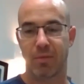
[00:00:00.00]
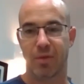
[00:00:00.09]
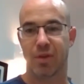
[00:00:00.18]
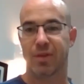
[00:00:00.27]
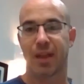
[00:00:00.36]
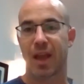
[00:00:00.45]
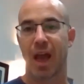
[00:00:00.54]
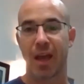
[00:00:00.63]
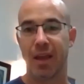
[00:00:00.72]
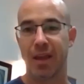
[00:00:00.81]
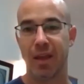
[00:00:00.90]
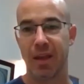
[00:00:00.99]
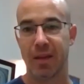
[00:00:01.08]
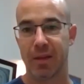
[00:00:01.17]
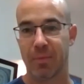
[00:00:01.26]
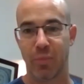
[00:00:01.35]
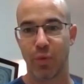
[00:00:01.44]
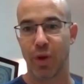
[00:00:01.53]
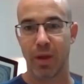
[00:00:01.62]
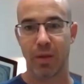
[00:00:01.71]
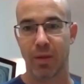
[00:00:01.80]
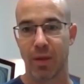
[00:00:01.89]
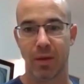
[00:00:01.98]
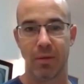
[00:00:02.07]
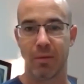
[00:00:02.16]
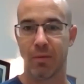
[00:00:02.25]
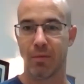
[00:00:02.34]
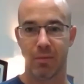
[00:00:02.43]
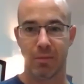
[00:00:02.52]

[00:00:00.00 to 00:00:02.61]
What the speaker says: just like I eat and breathe and